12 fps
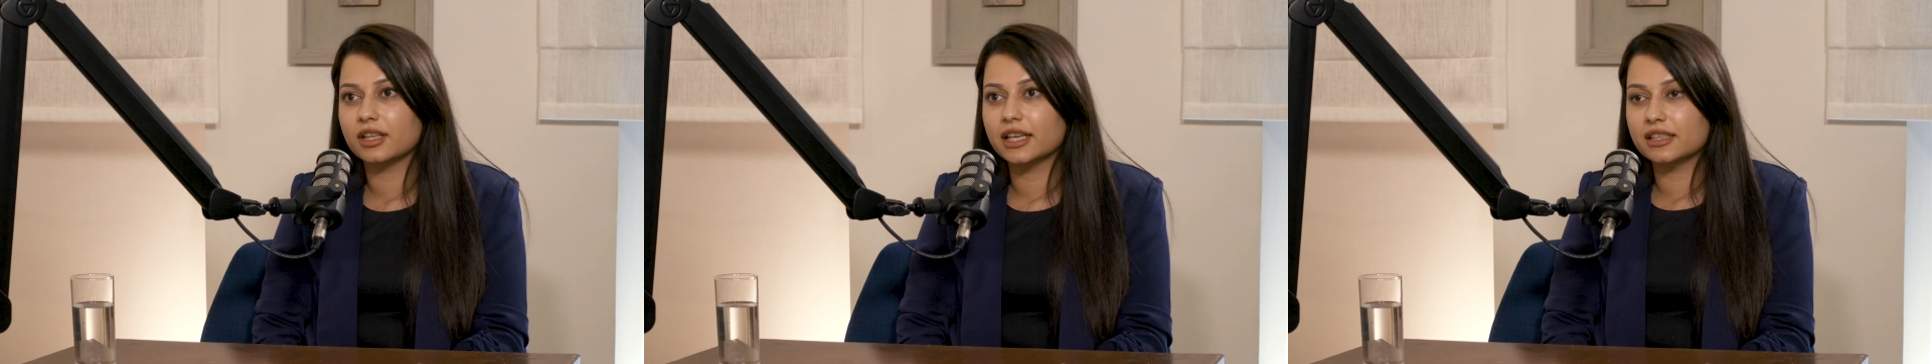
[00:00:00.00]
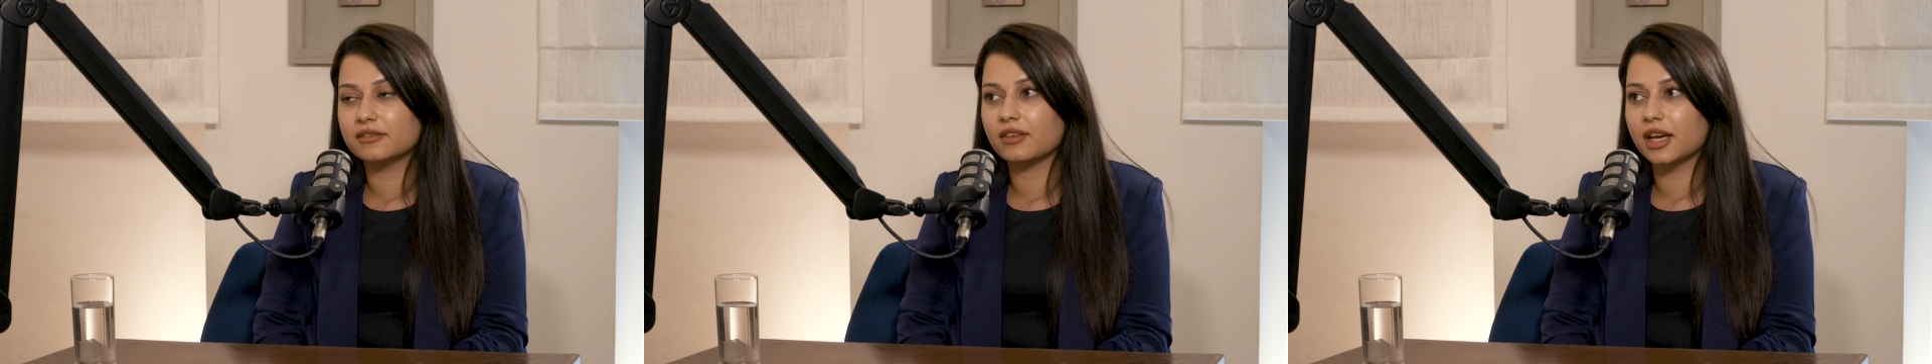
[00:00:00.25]

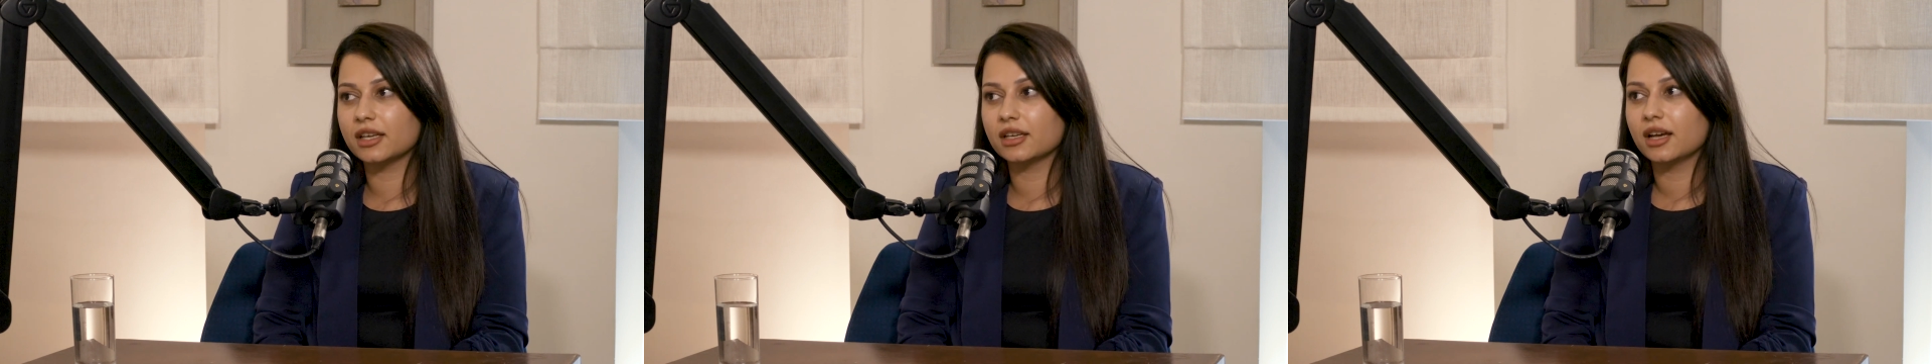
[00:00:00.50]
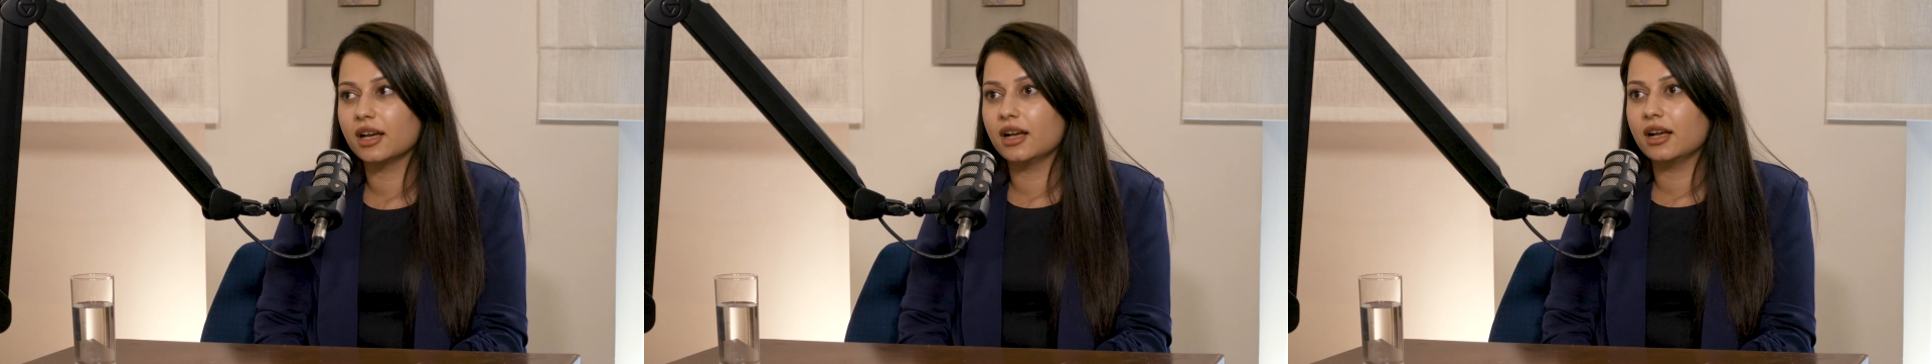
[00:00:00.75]
Like if
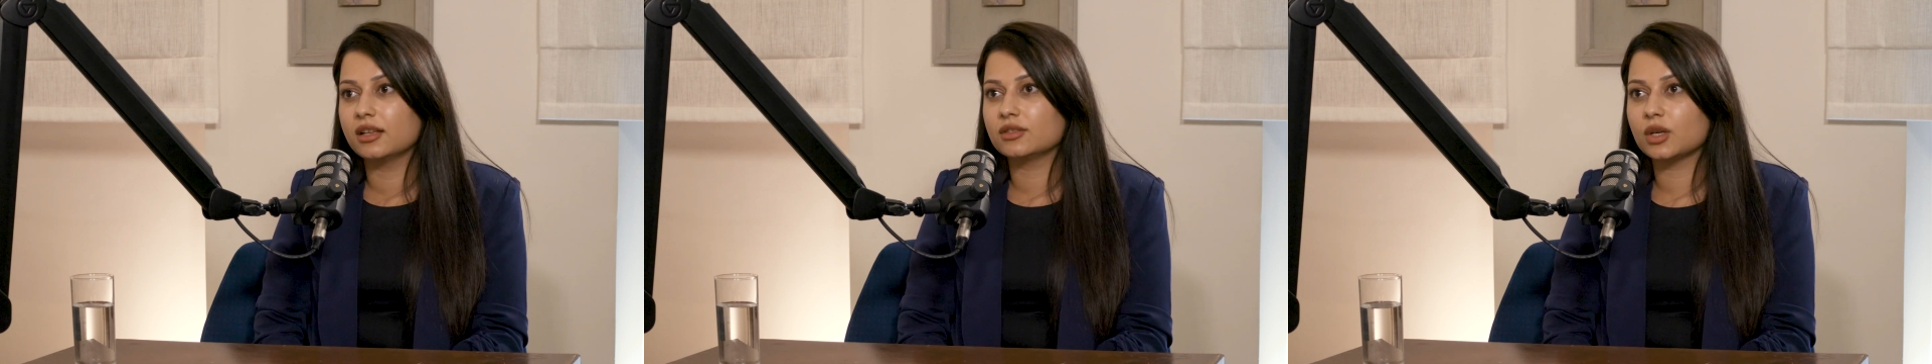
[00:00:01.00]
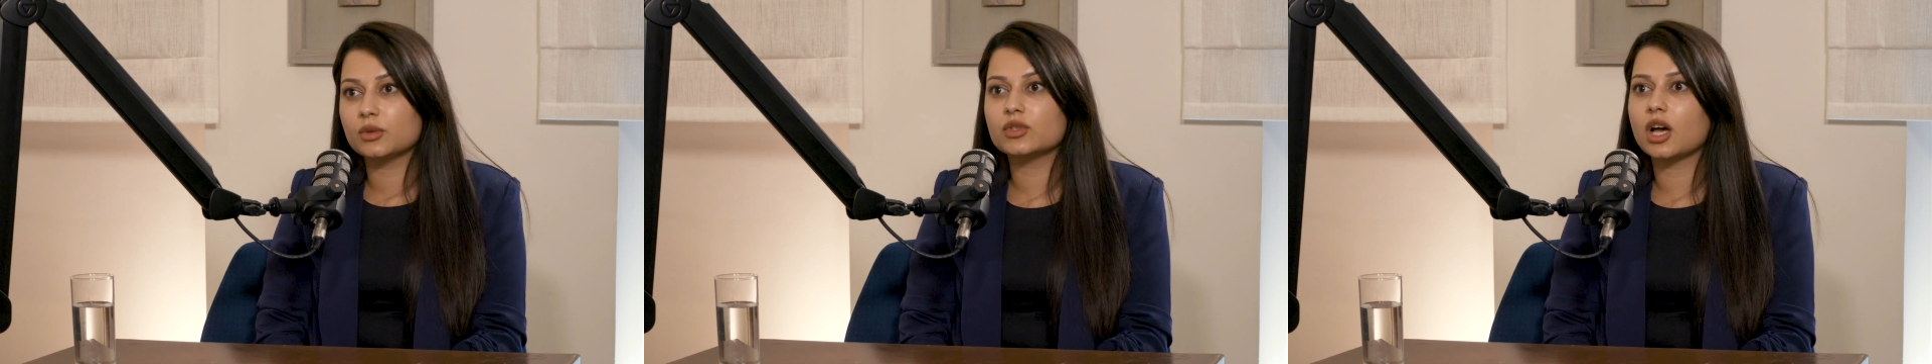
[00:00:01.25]
I
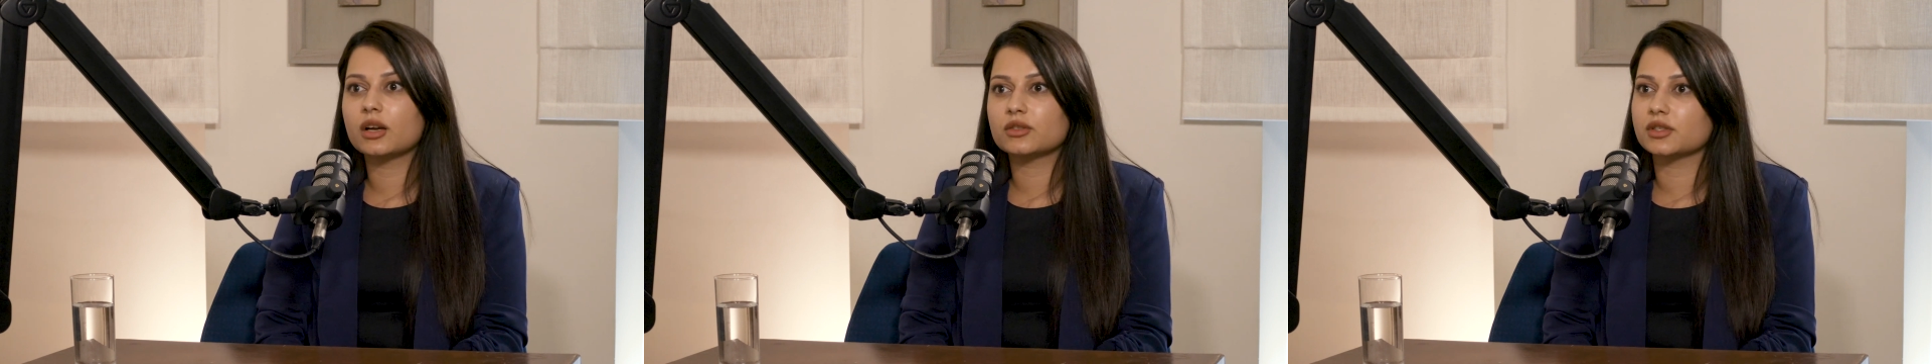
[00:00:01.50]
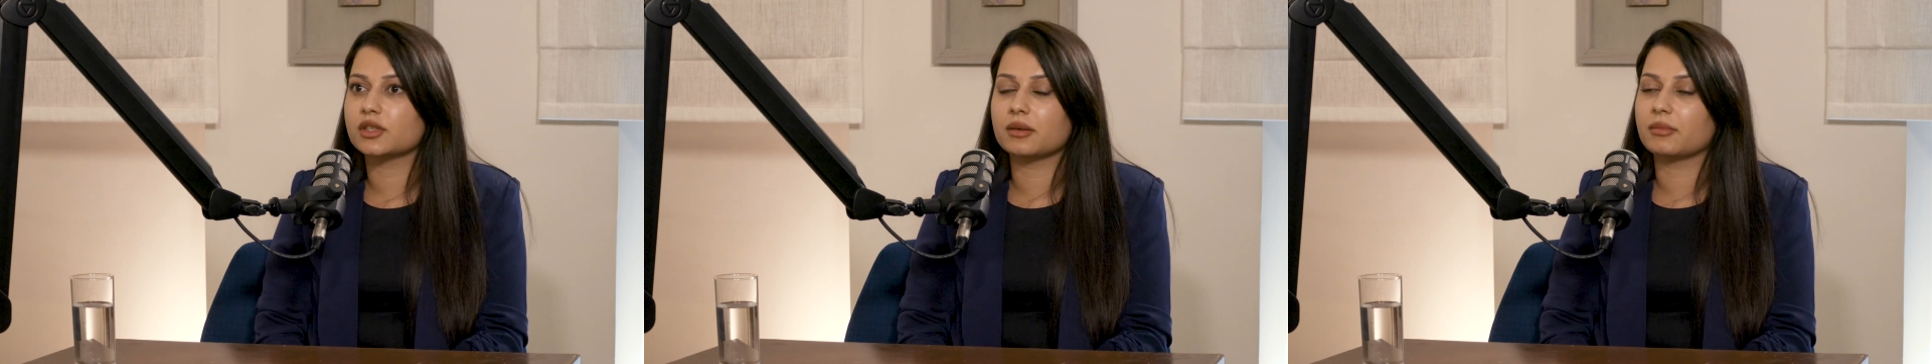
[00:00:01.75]
don't talk
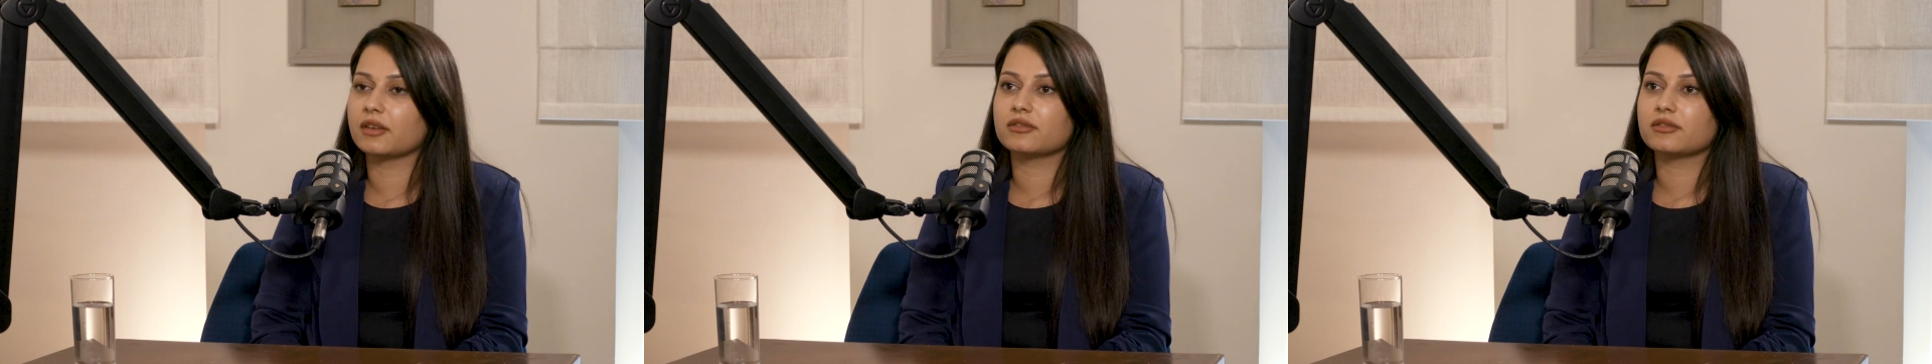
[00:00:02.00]
to them,